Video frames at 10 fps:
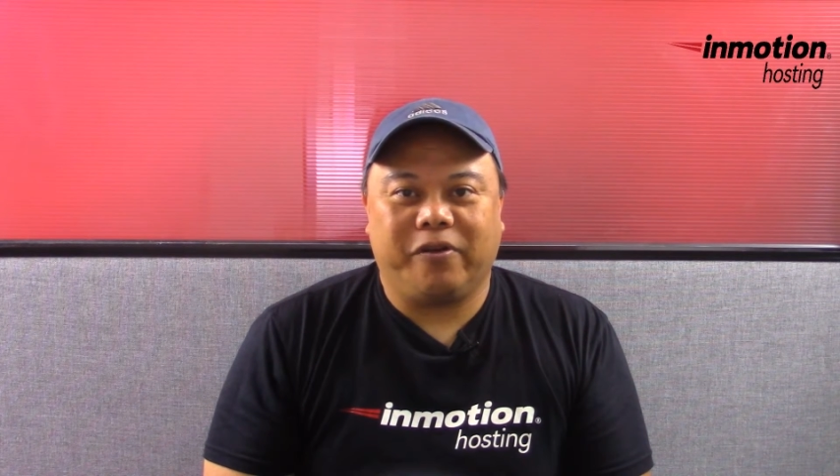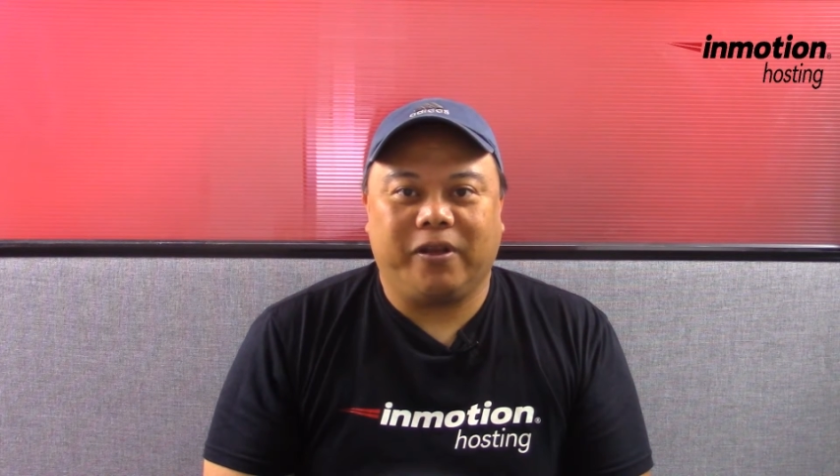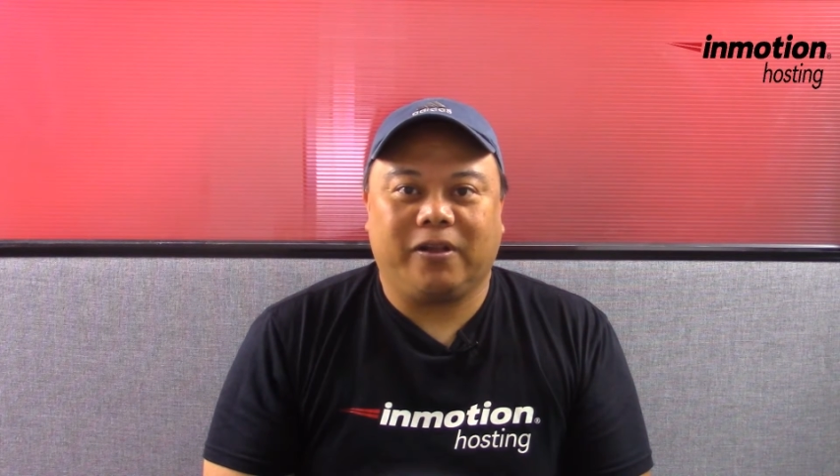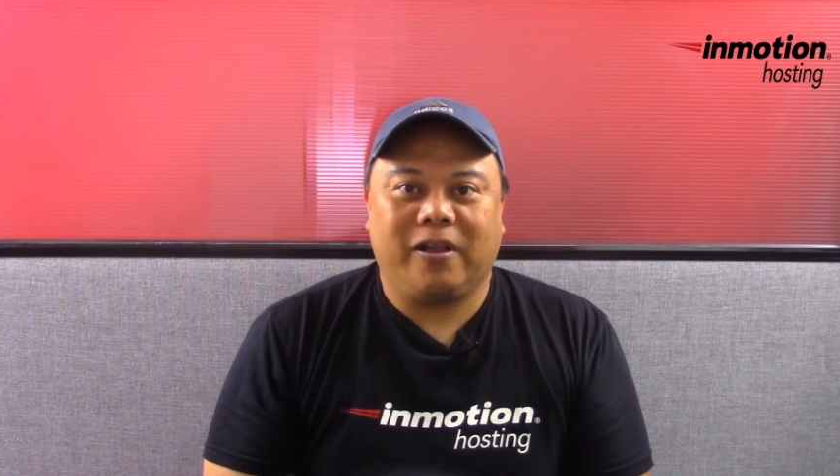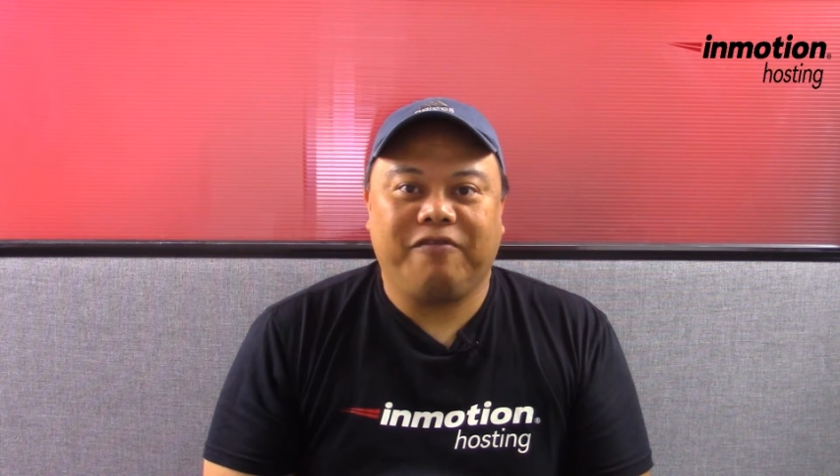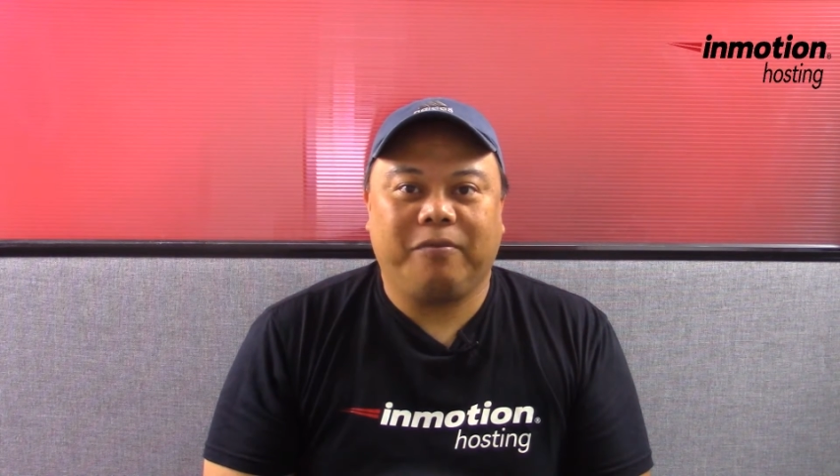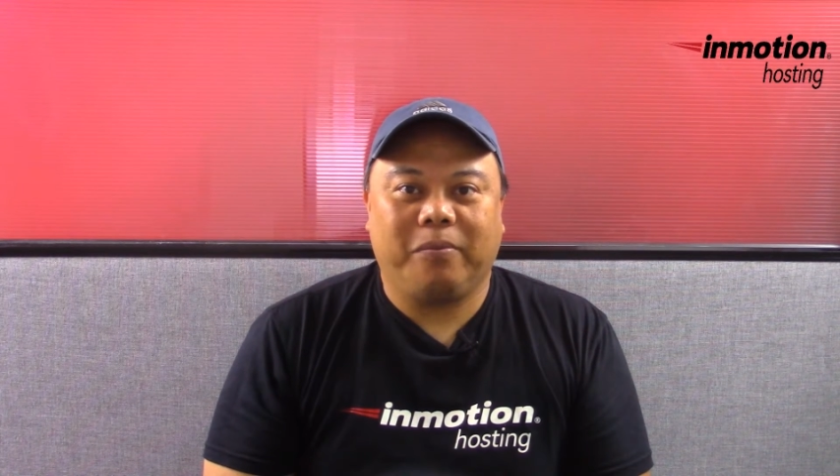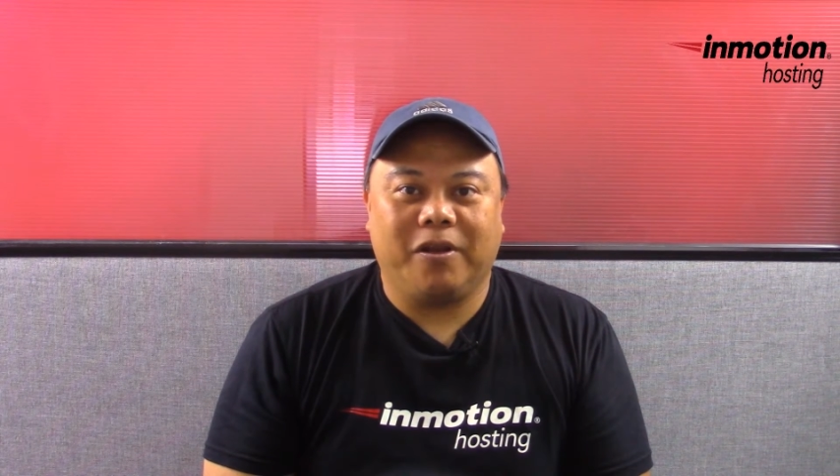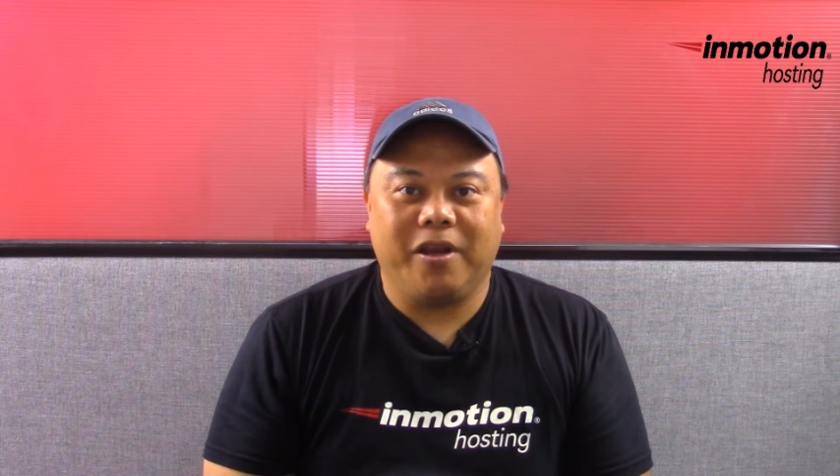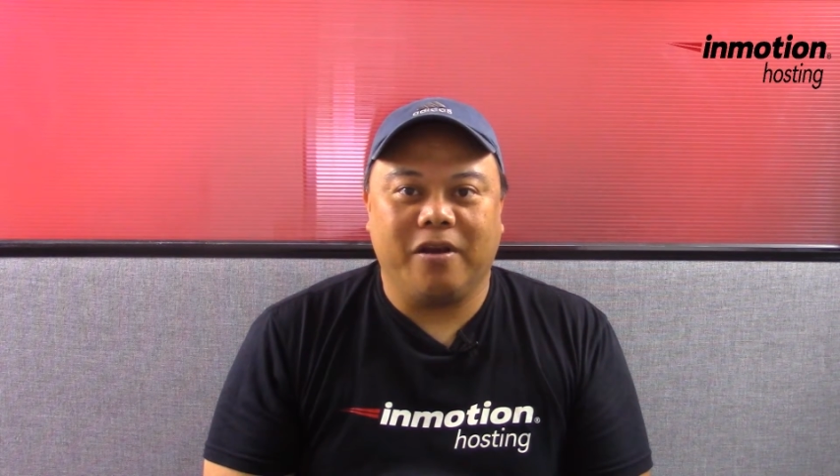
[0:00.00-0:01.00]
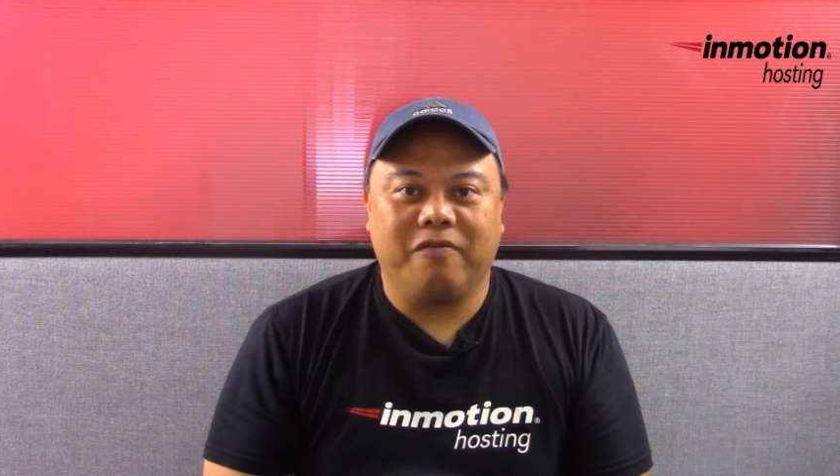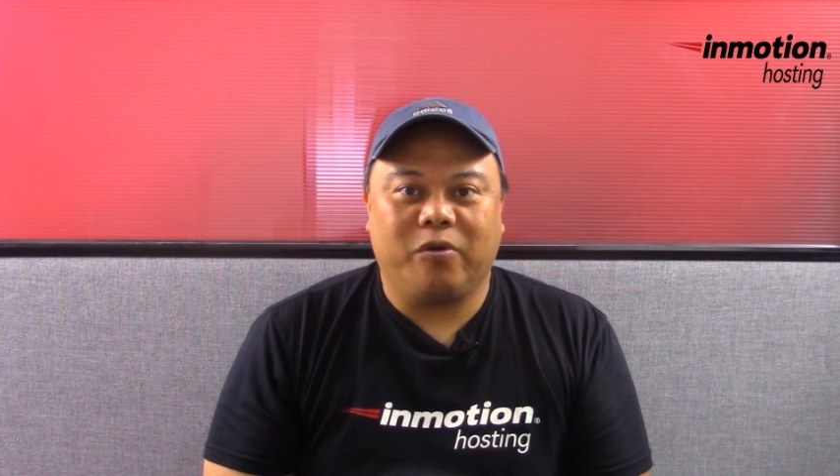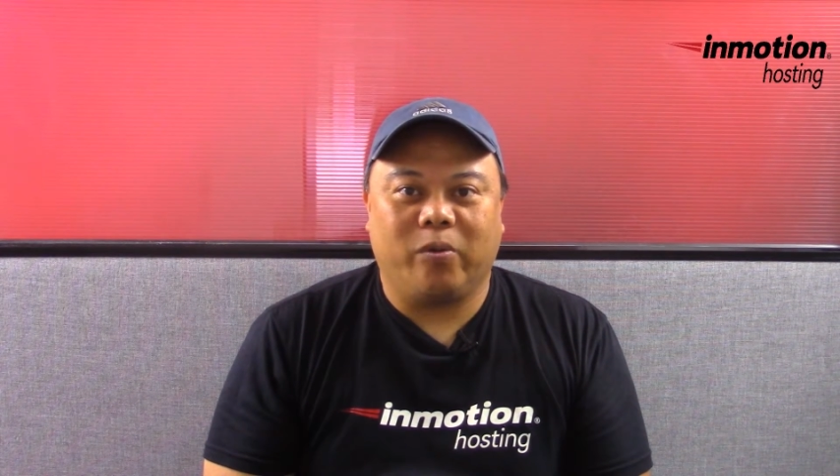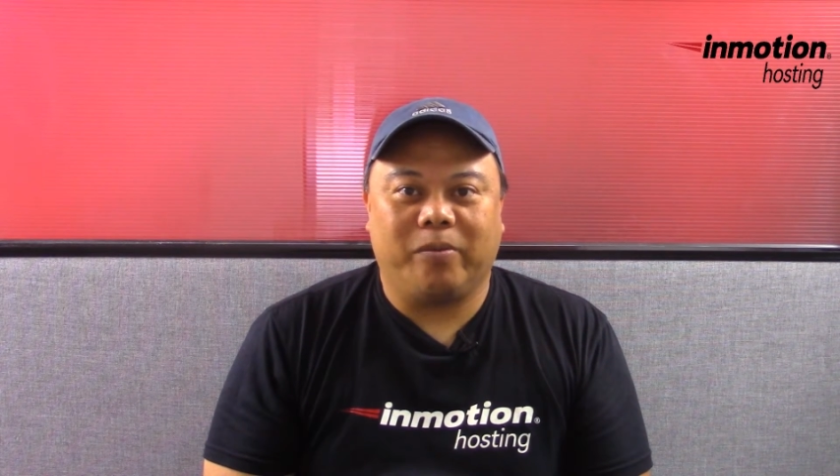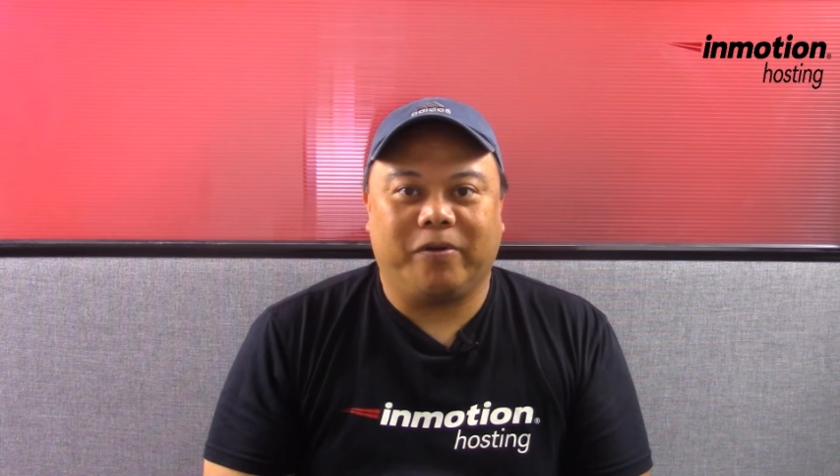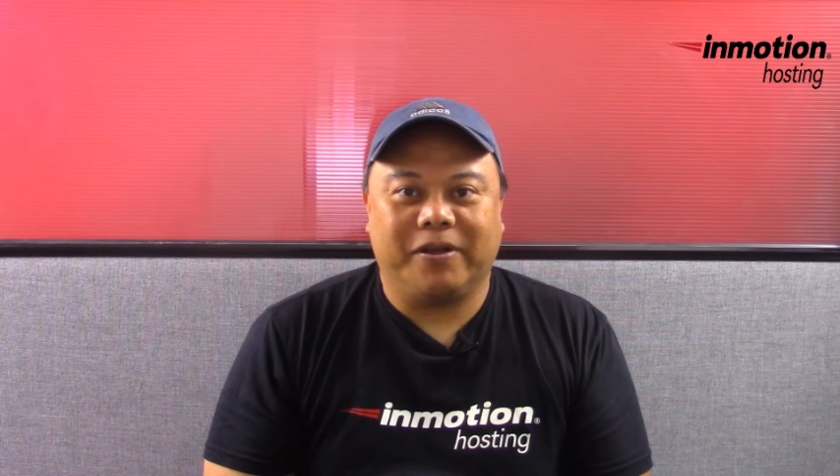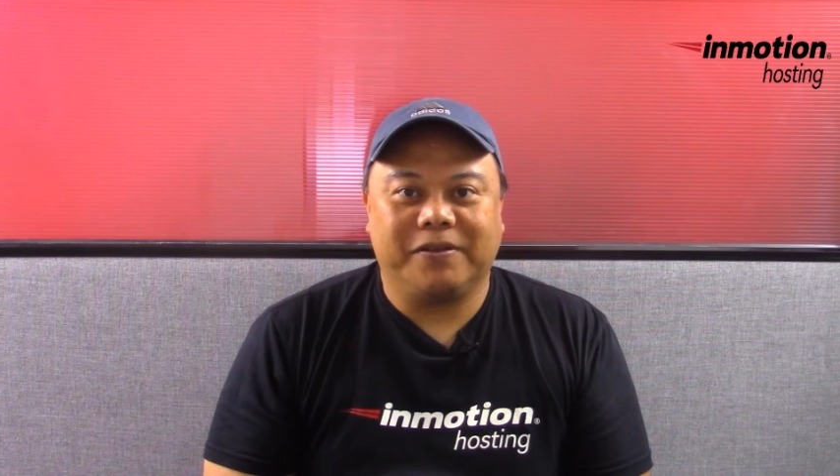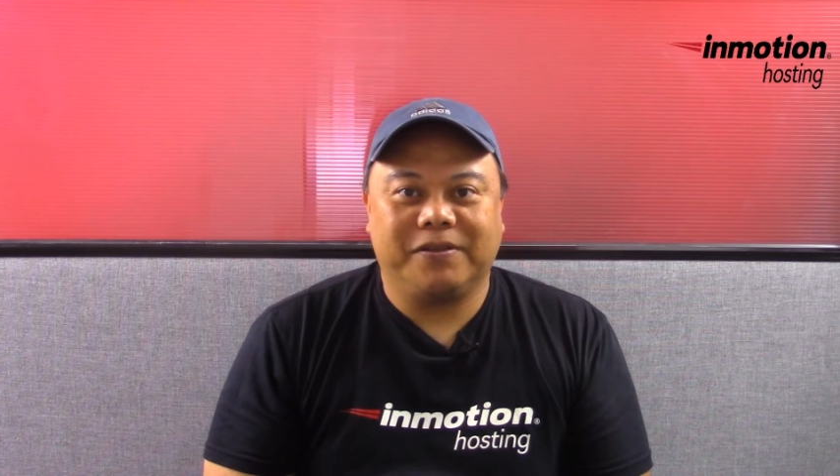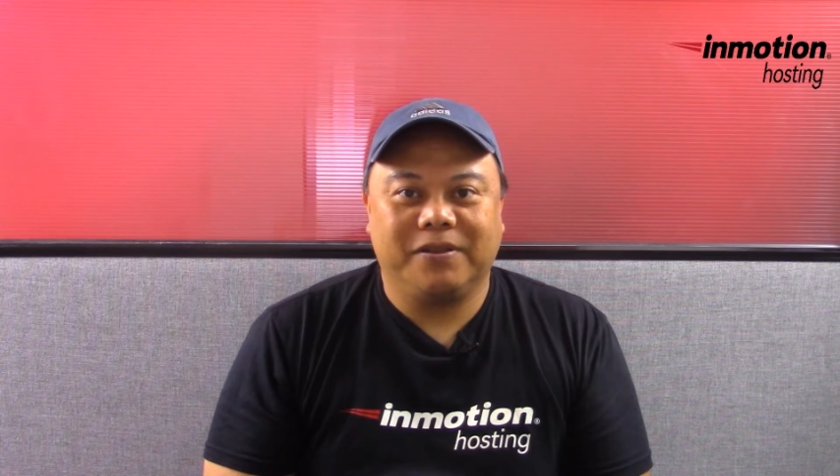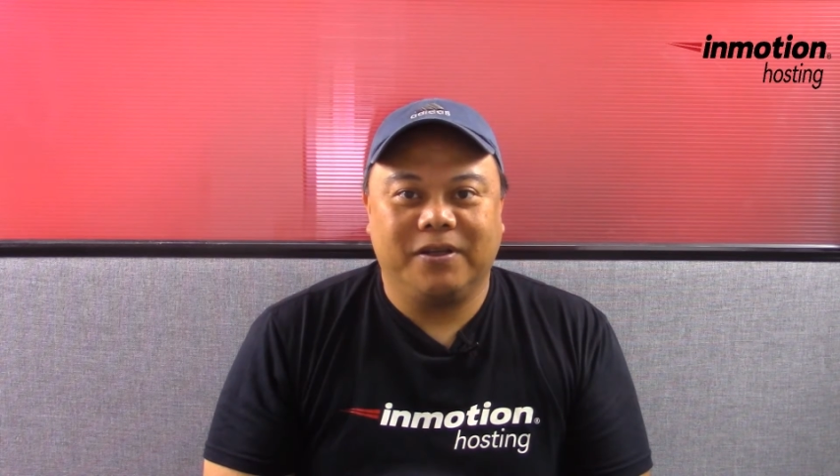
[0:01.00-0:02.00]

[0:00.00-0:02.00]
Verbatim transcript: Clef plugin for WordPress.